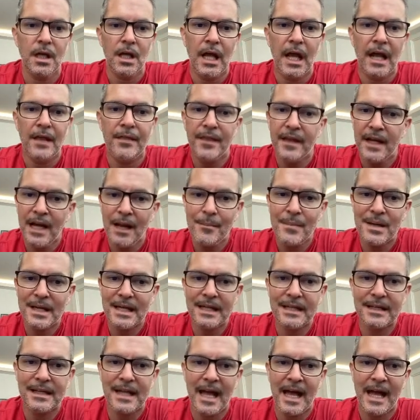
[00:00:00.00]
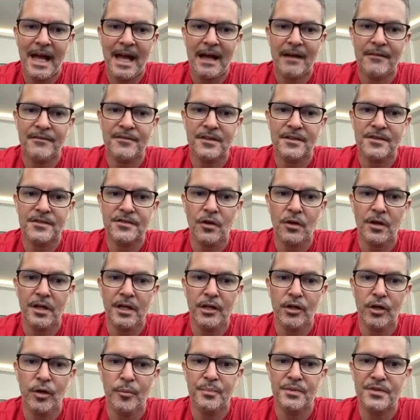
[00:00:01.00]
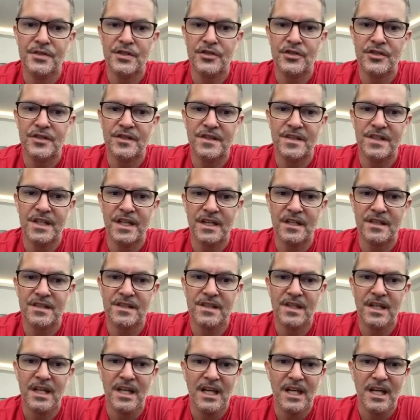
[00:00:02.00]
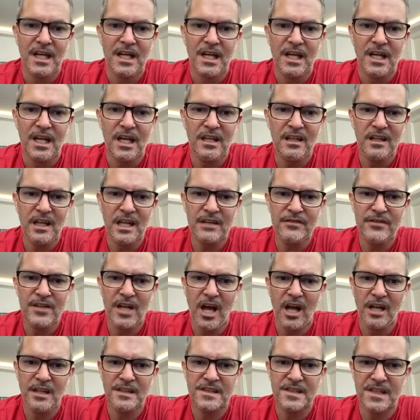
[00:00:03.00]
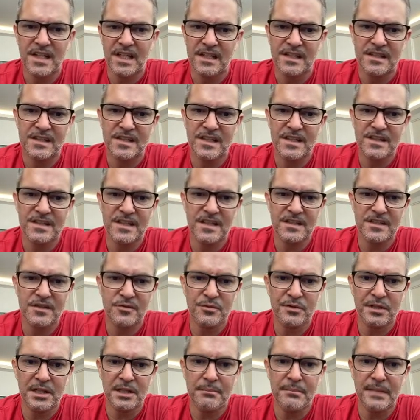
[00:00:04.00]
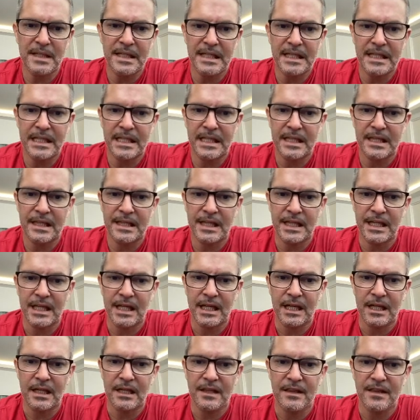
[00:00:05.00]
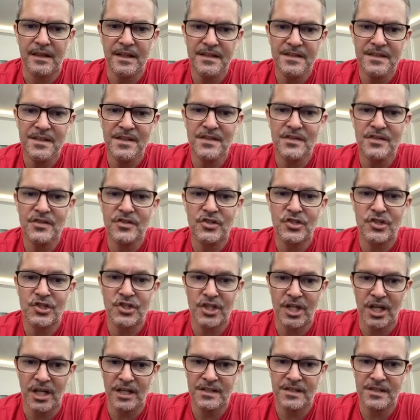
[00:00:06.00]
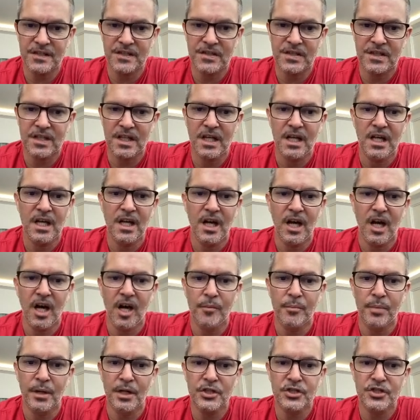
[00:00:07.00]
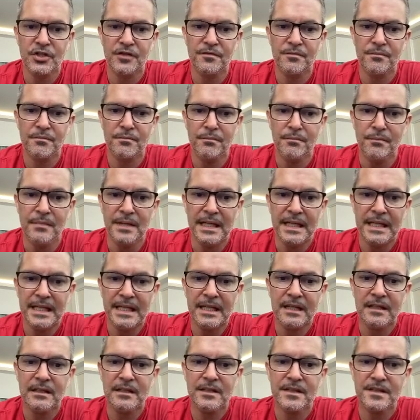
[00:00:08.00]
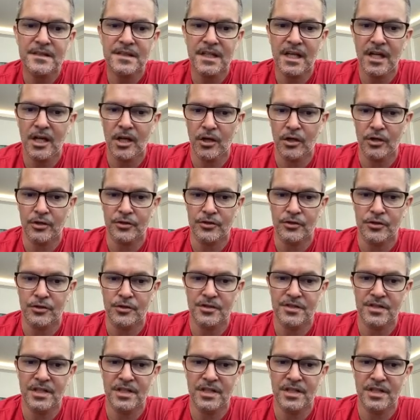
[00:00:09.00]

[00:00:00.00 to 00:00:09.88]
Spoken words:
And then I begin to have, starting here at position 6, a lot of nonsense. This doesn't really mean anything. This is just a bunch of meaningless characters